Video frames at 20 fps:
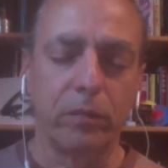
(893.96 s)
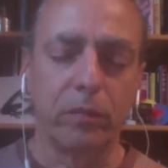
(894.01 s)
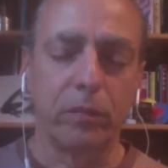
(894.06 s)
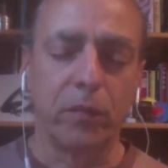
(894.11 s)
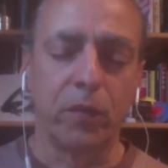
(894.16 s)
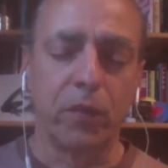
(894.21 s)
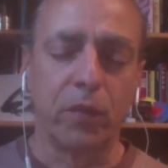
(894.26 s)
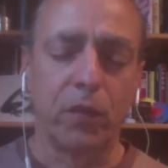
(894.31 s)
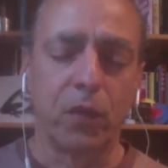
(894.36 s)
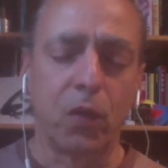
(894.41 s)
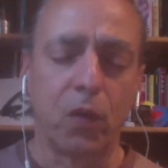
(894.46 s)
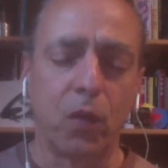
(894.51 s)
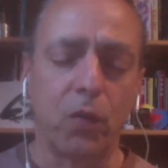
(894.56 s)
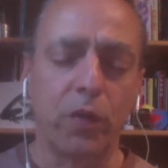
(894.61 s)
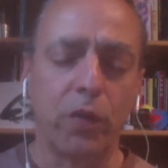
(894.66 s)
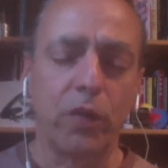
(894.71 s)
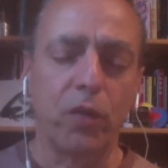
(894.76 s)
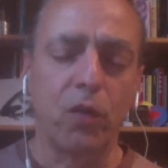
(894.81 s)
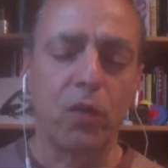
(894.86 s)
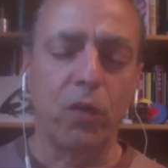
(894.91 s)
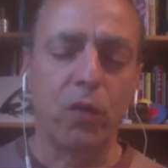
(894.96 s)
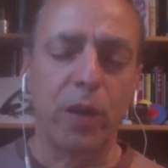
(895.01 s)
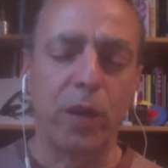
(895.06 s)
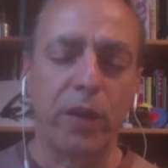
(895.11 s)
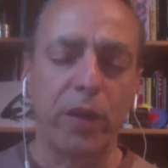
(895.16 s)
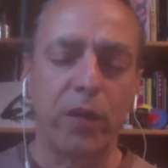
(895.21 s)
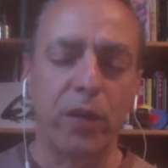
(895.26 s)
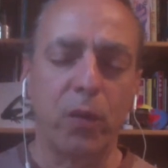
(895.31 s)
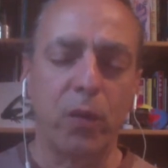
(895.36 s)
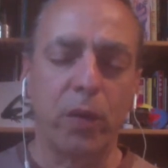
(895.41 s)
So holding the whole body
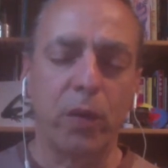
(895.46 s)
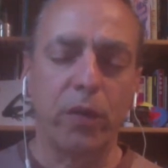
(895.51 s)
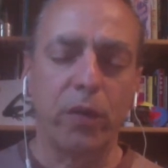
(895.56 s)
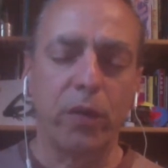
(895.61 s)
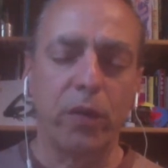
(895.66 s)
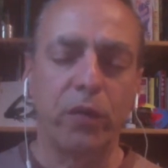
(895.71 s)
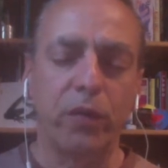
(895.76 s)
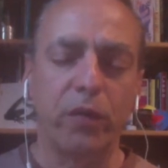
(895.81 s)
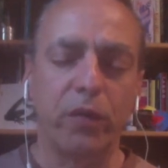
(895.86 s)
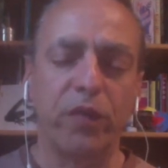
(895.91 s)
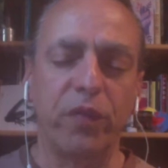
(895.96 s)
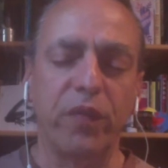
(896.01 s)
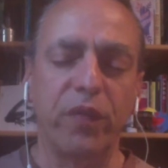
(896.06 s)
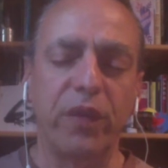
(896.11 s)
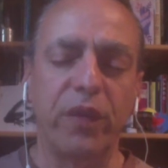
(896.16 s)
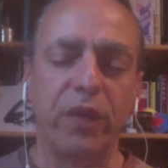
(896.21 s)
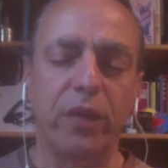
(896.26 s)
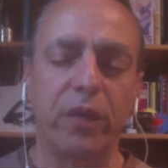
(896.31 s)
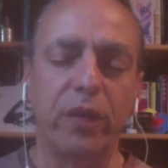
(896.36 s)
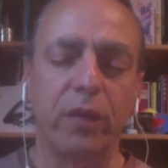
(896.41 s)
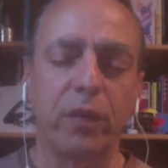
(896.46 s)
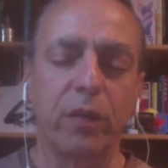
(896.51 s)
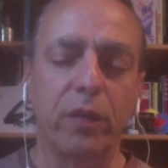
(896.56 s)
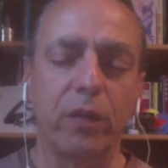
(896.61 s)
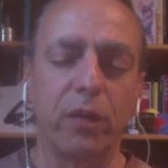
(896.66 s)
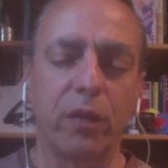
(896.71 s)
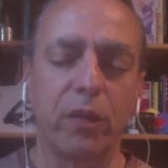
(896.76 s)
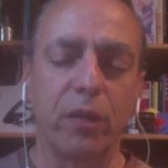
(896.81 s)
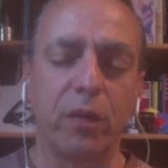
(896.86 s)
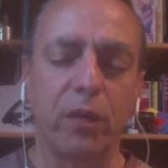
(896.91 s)
in awareness, you feel
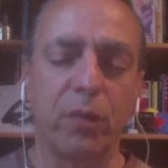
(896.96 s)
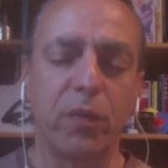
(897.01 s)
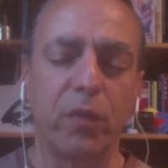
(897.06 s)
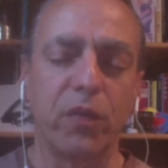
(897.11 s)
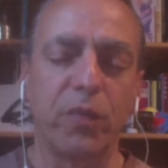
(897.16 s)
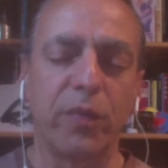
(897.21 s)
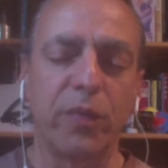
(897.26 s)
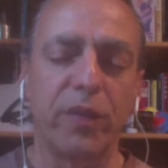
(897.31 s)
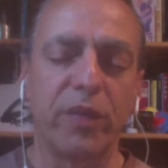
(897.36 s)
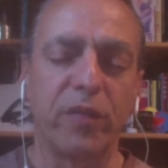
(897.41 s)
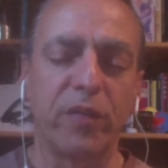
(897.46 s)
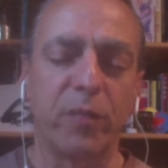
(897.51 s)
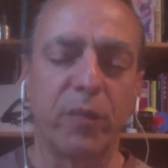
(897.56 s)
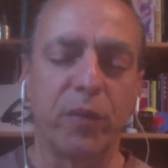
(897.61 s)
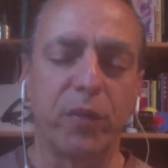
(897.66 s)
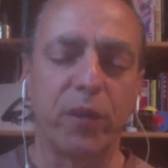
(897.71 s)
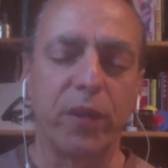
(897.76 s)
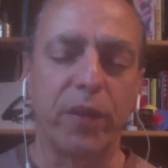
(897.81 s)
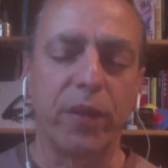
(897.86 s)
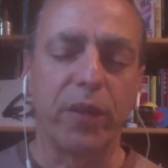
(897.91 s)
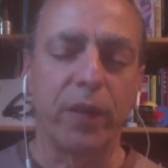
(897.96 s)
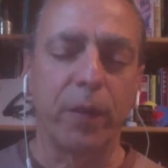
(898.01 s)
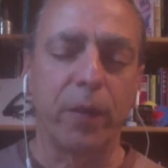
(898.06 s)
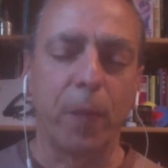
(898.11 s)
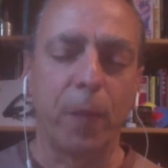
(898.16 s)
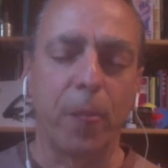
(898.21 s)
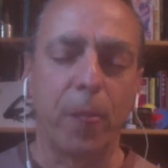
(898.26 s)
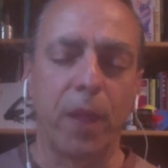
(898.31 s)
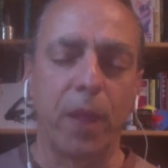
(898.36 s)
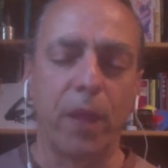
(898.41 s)
the movement of breathing
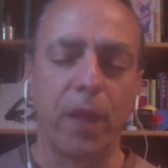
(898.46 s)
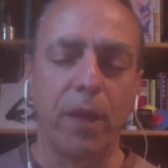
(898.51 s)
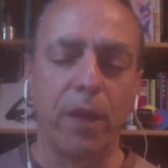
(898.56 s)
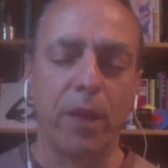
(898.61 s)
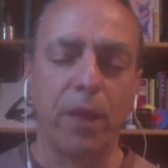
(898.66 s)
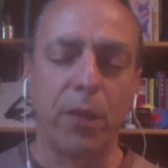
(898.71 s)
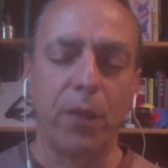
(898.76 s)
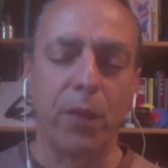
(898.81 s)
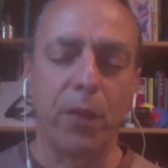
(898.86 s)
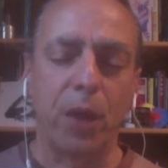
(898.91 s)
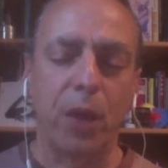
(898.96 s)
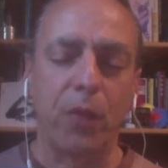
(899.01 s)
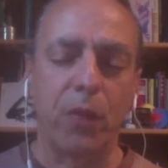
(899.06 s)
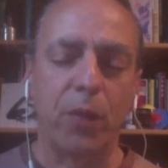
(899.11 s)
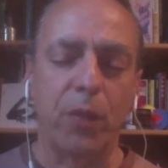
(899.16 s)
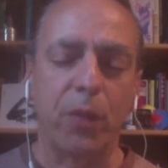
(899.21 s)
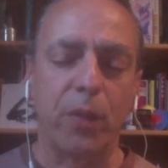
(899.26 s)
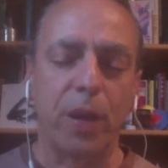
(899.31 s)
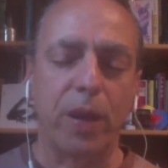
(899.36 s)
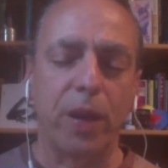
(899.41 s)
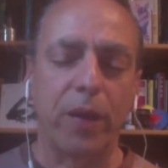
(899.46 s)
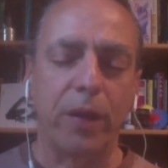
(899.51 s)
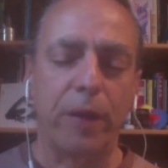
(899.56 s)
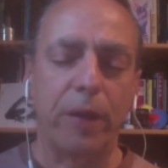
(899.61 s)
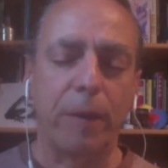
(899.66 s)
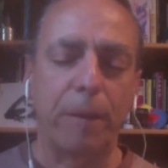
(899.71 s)
throughout the body.